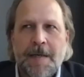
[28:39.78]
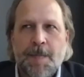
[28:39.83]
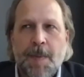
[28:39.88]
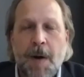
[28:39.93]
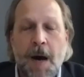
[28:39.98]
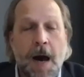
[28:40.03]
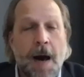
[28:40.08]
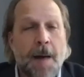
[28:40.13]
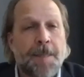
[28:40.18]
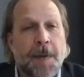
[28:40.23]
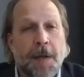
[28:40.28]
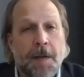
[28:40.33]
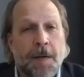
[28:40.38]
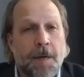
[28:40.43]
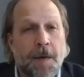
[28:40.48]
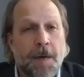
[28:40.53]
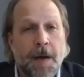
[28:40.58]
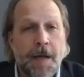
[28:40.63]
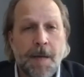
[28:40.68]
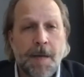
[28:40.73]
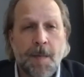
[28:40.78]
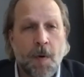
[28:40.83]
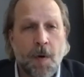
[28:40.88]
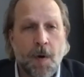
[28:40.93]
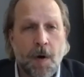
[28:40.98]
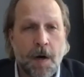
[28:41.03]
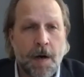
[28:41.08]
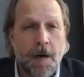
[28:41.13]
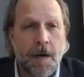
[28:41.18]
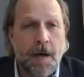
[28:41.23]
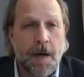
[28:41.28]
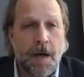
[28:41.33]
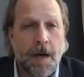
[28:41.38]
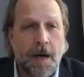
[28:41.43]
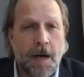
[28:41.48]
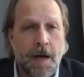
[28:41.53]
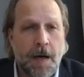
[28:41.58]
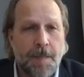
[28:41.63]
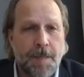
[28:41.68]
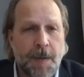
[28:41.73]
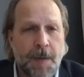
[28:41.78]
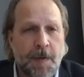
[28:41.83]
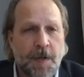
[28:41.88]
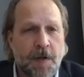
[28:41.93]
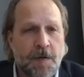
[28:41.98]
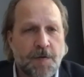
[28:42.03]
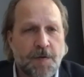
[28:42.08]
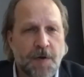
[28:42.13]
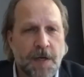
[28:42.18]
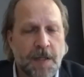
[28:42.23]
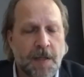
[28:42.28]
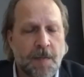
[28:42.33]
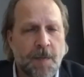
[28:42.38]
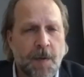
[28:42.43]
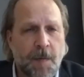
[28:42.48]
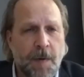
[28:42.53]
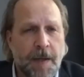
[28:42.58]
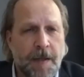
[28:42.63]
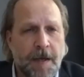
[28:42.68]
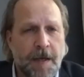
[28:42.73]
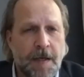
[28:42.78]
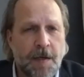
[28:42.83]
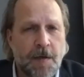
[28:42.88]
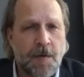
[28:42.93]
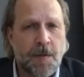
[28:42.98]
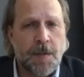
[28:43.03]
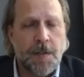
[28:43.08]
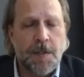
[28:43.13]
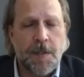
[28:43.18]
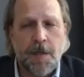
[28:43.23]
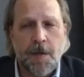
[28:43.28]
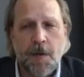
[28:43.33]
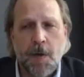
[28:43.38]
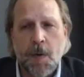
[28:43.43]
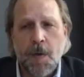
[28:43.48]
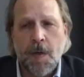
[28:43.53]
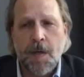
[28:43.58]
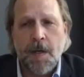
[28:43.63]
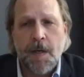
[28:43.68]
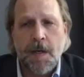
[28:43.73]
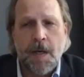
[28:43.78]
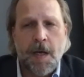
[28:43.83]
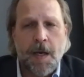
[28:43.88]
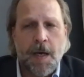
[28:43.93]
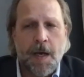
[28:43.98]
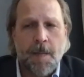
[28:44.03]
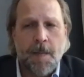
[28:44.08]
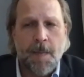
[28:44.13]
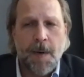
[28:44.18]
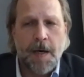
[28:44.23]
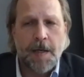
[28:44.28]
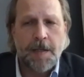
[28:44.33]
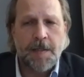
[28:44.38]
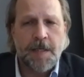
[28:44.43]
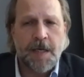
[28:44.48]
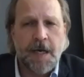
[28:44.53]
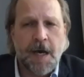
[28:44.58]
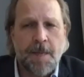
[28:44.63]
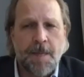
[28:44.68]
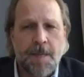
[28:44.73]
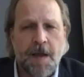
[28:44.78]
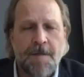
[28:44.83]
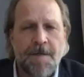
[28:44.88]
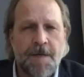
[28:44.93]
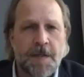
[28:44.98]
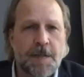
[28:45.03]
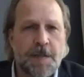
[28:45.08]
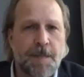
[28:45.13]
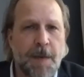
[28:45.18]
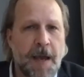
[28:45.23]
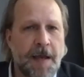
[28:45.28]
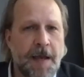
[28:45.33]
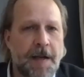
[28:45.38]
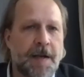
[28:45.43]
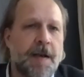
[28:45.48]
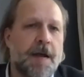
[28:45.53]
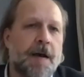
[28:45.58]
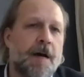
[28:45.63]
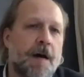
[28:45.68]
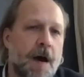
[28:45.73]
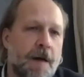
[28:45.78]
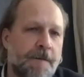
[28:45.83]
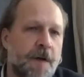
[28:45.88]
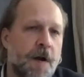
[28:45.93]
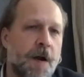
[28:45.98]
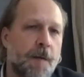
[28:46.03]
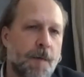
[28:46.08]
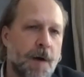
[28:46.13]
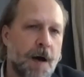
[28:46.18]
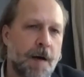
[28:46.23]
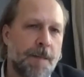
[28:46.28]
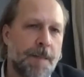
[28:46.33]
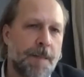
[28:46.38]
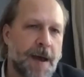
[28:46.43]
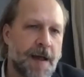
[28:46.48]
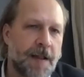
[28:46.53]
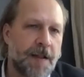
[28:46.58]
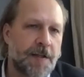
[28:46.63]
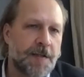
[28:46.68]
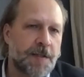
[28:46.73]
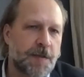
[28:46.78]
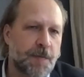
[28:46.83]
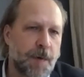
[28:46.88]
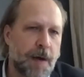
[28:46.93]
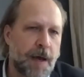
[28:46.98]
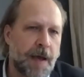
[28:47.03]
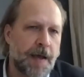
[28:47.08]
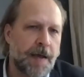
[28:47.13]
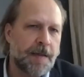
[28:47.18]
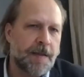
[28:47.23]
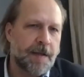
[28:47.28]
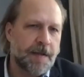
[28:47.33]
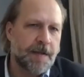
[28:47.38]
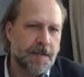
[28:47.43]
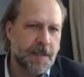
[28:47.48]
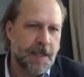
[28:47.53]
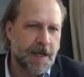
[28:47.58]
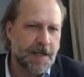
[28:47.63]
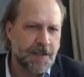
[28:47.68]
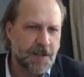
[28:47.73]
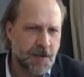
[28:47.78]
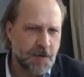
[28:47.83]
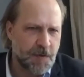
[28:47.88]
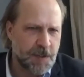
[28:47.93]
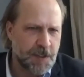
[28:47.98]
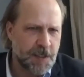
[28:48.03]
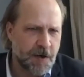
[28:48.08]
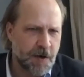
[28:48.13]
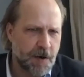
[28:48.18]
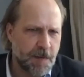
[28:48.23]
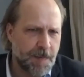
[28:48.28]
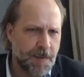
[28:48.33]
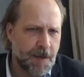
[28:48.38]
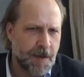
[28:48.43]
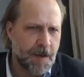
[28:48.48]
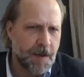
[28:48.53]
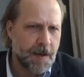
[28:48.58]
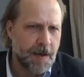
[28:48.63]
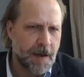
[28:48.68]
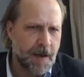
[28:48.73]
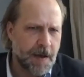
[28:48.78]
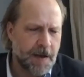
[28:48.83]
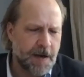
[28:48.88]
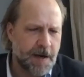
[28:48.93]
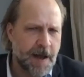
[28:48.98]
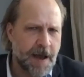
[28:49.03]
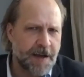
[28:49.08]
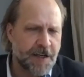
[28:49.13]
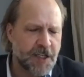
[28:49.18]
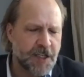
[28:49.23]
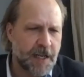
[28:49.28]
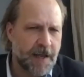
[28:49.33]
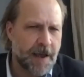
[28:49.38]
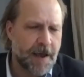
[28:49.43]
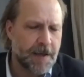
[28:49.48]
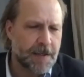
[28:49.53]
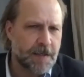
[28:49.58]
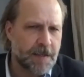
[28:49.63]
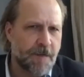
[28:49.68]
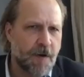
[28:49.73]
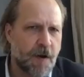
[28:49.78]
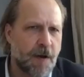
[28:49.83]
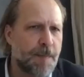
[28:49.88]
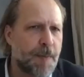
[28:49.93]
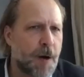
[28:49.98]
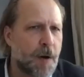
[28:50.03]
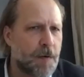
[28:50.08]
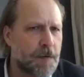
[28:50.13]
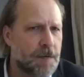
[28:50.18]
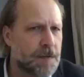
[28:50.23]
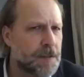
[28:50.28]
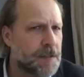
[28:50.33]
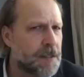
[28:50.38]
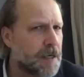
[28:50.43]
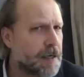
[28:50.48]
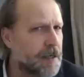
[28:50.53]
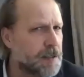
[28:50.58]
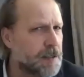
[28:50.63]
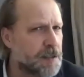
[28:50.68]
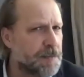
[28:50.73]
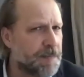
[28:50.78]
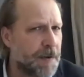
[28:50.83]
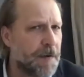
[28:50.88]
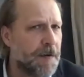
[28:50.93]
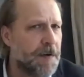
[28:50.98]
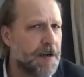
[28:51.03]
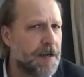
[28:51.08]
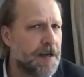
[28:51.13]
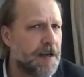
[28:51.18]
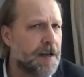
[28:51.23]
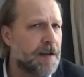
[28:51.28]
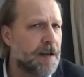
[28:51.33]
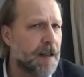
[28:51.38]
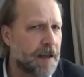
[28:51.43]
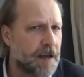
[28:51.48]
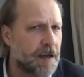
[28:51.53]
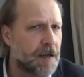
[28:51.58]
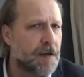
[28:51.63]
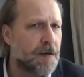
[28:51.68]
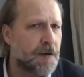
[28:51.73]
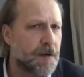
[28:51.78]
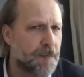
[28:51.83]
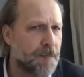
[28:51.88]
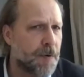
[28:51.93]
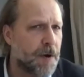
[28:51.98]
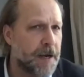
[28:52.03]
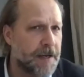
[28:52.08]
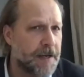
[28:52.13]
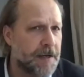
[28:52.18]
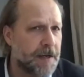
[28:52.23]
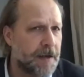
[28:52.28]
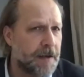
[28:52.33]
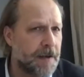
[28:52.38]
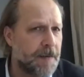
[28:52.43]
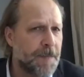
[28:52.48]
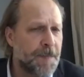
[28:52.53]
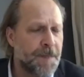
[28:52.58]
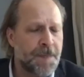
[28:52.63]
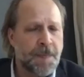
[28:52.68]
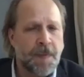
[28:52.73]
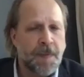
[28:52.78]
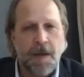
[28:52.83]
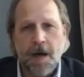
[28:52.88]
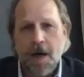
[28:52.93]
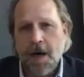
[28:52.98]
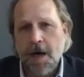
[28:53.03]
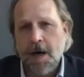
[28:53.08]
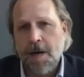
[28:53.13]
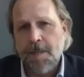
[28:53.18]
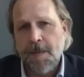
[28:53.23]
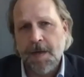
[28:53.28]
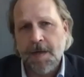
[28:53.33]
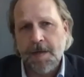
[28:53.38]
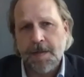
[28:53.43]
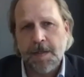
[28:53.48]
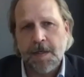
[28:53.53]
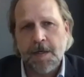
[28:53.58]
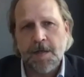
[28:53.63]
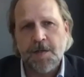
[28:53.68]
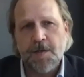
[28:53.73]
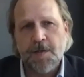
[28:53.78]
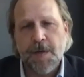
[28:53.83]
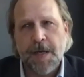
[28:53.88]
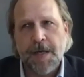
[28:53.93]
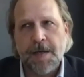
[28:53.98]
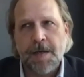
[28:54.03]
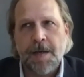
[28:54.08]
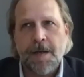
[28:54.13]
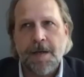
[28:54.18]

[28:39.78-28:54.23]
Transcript: popular anymore. People don't drink them the way they used to. But if it's made in a very well-balanced way, that's not too syrupy, and it actually has a very potent spirit in it, like a good brandy, it's a good drink.